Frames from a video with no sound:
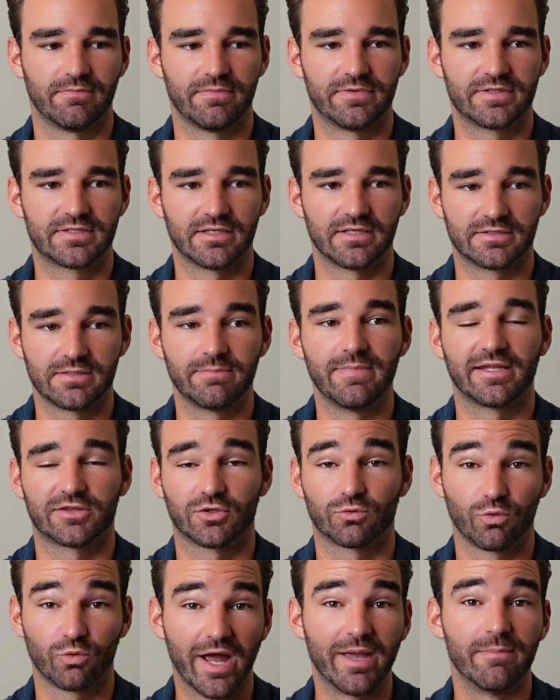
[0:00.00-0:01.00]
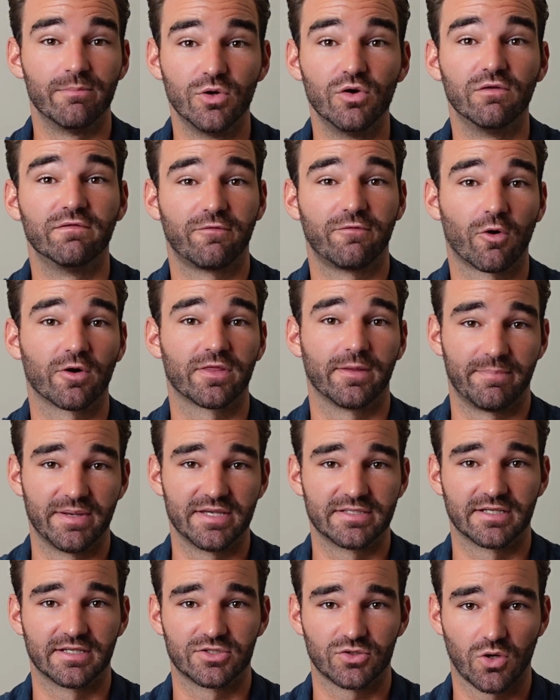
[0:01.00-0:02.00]
to make the right move for the
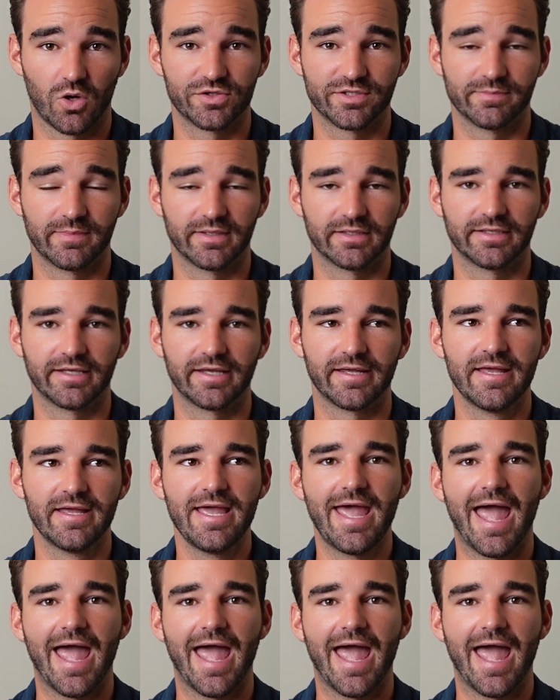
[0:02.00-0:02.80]
business ultimately.